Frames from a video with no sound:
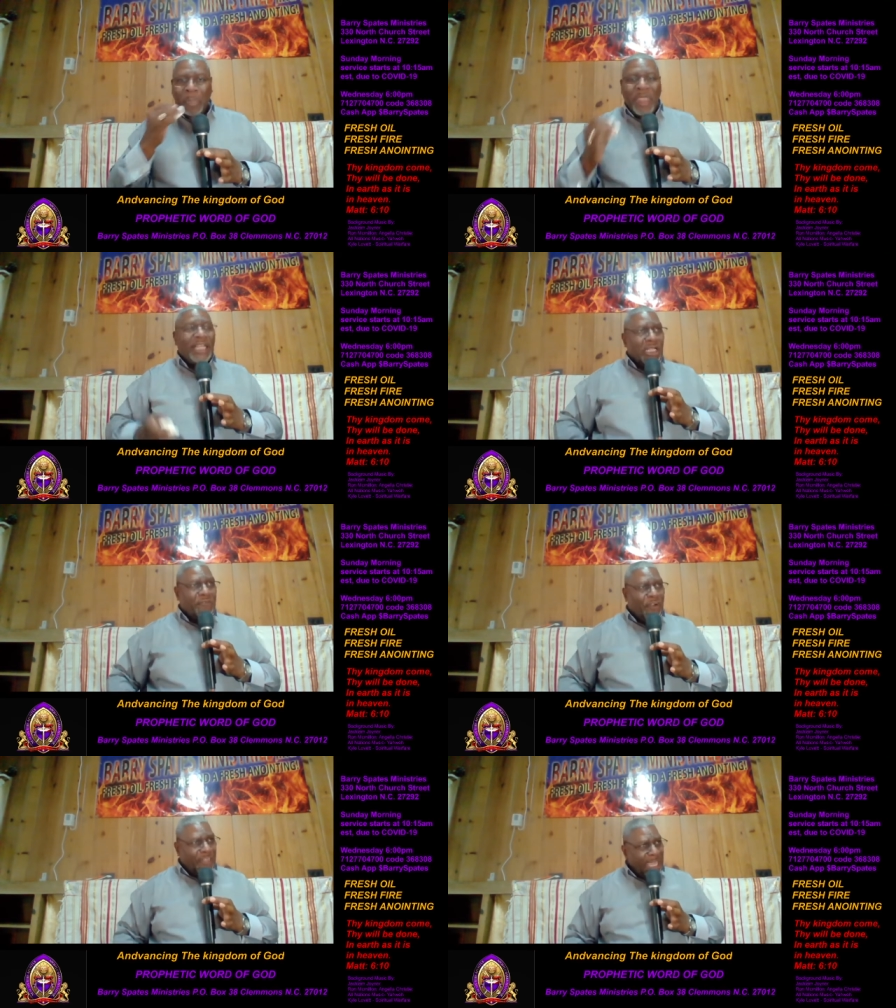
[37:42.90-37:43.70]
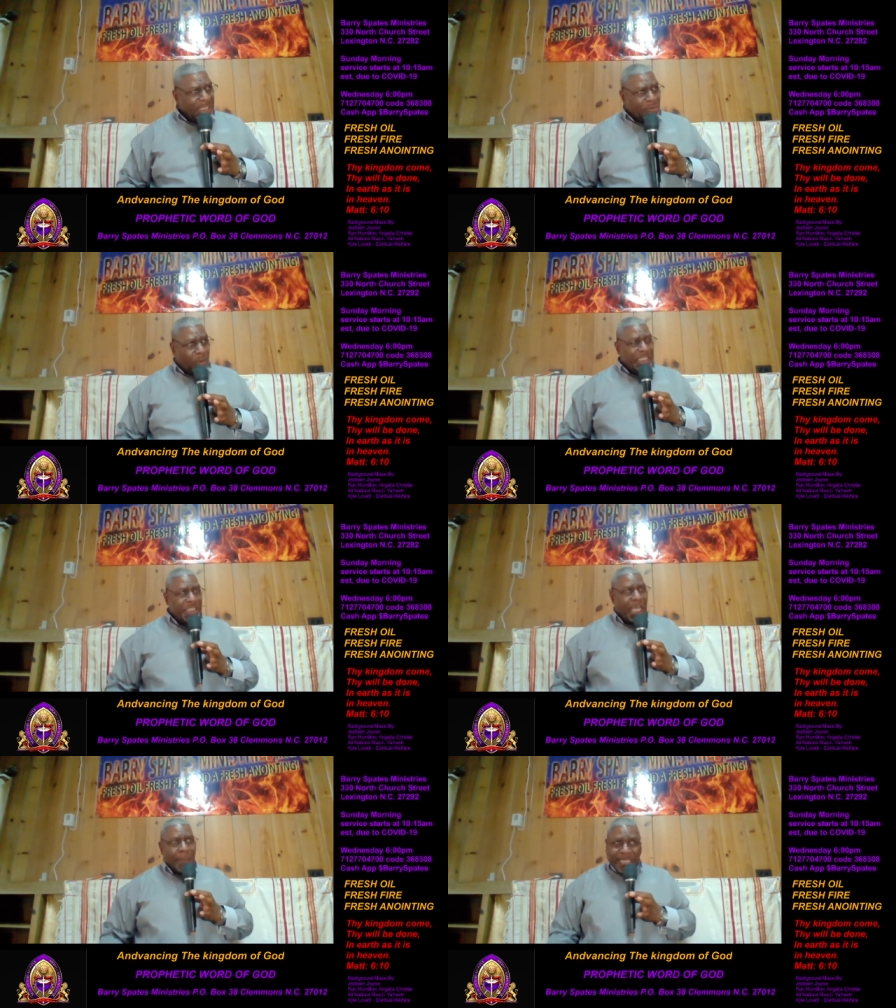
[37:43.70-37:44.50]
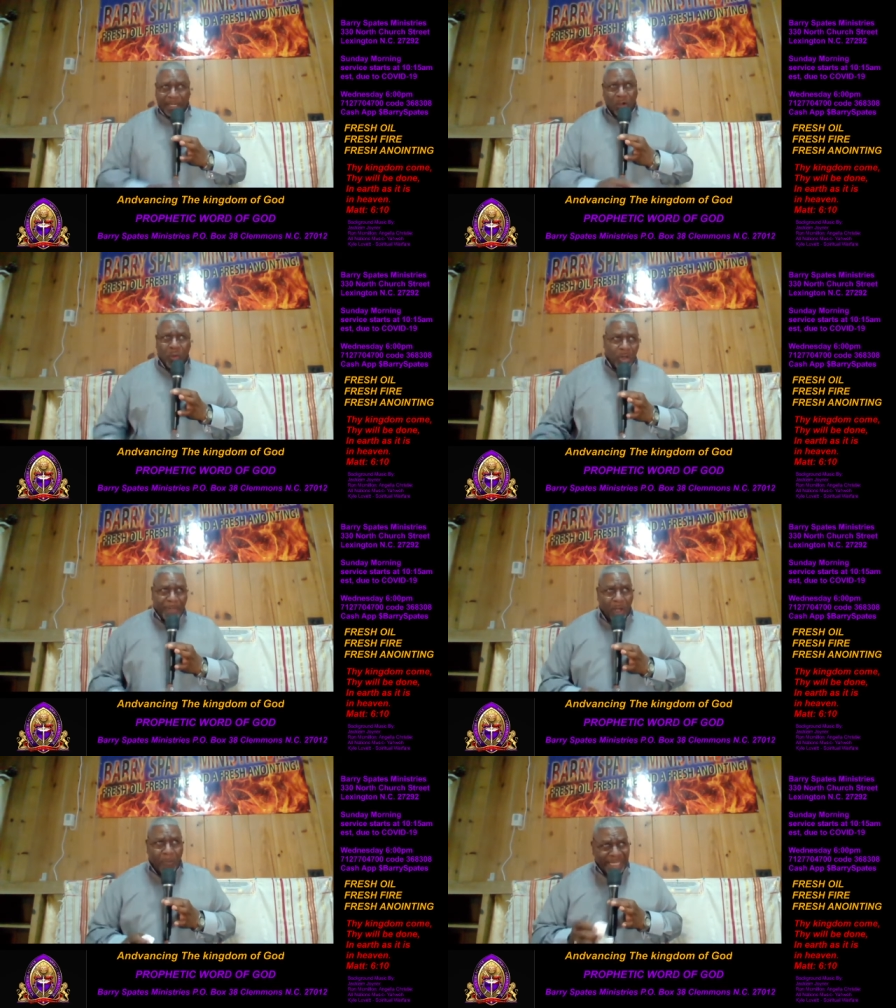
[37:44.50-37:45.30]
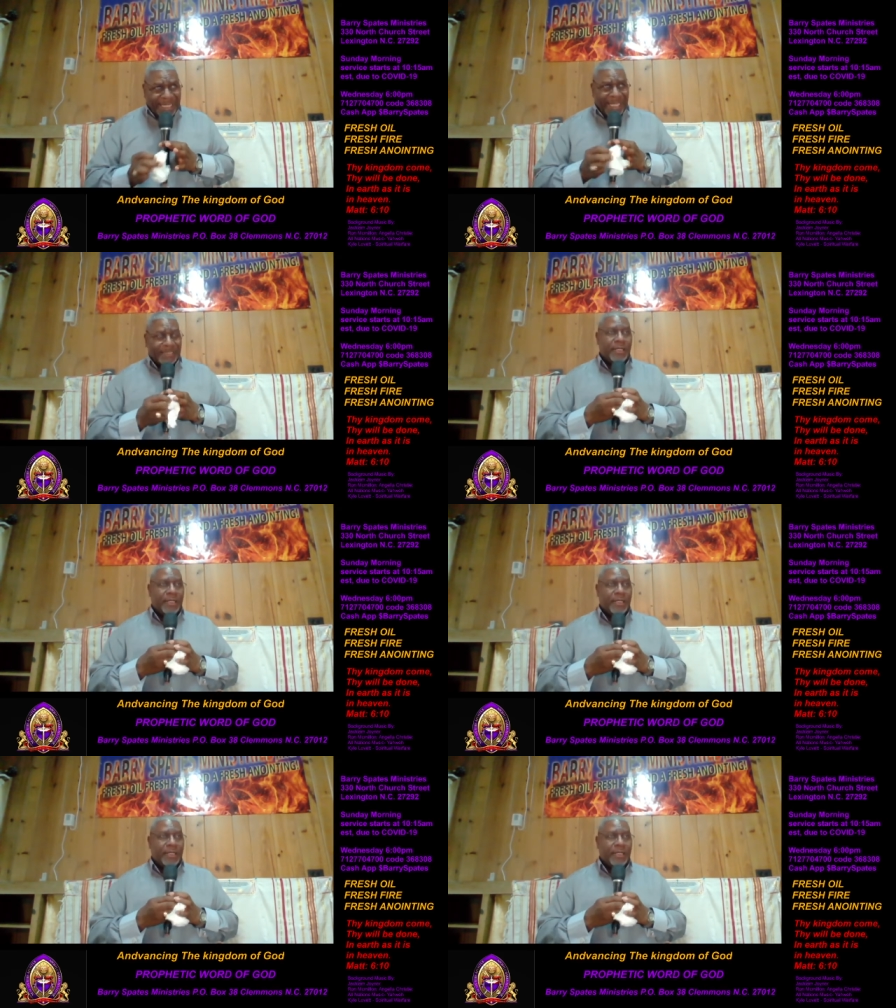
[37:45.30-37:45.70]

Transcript: They're looking for the increase, but they don't want to be obedient.